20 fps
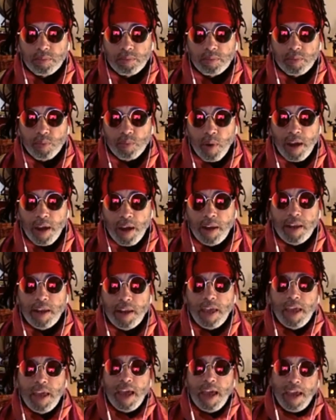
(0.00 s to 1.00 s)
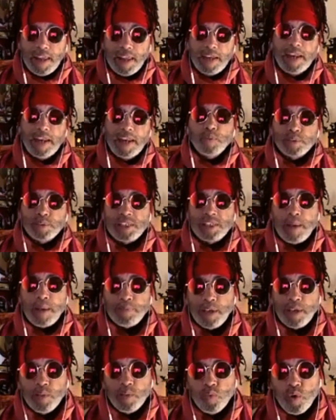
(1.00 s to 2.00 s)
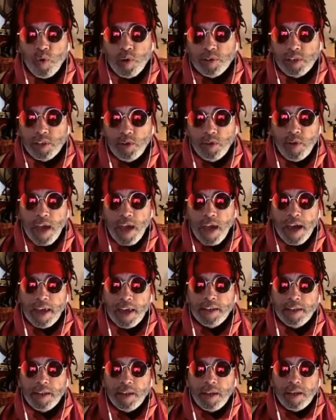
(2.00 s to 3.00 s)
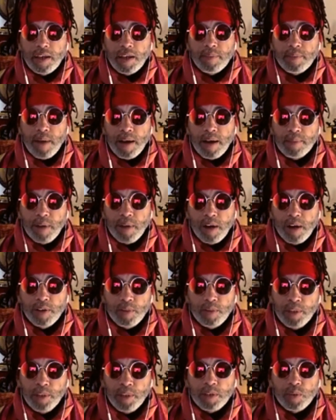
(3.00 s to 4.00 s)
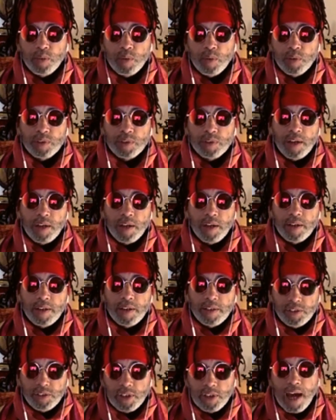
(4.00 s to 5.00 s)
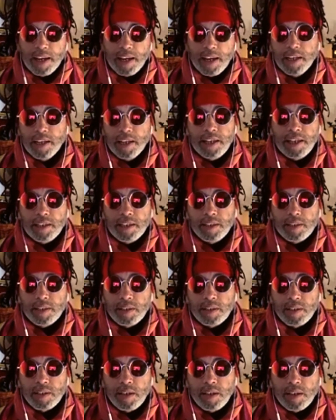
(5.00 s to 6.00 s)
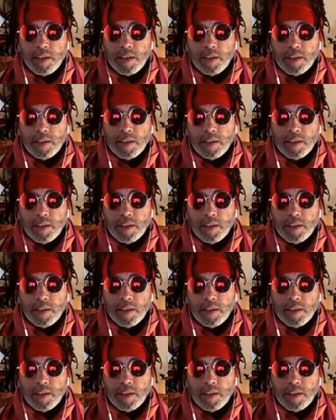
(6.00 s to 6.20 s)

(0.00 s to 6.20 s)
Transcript: right? And it helped stop that war. Then you had my other mentor was John Lennon, because